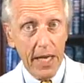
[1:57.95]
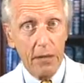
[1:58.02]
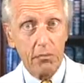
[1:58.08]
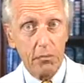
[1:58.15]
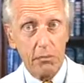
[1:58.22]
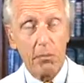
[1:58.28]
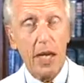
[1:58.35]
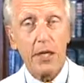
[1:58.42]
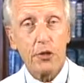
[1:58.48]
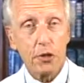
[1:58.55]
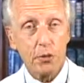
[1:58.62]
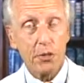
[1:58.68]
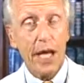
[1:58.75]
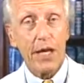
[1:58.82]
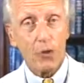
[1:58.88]
And
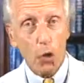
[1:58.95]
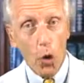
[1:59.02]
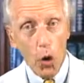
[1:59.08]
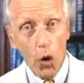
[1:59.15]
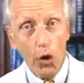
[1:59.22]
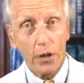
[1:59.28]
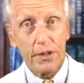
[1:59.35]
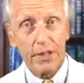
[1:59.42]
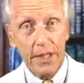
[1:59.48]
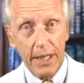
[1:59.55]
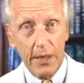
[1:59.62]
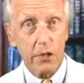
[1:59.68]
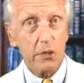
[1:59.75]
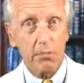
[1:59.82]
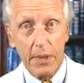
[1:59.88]
mind you, not all
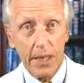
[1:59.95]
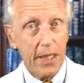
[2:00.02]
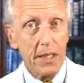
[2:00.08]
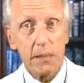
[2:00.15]
ticks by